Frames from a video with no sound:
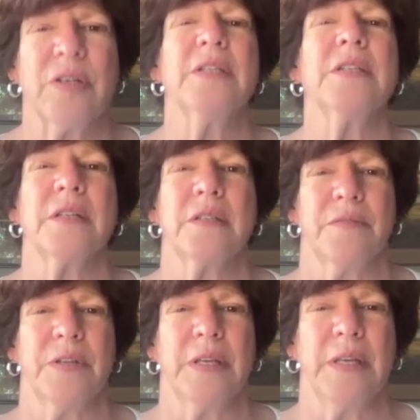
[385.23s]
instinct
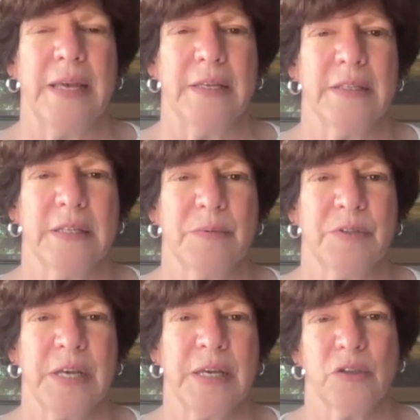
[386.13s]
of the ANC per
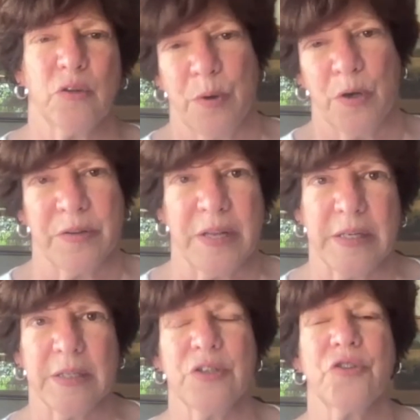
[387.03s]
se. It's all part of that
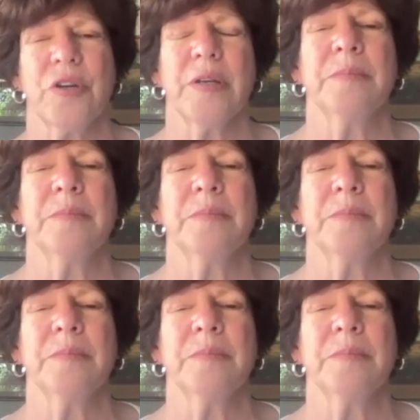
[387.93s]
history.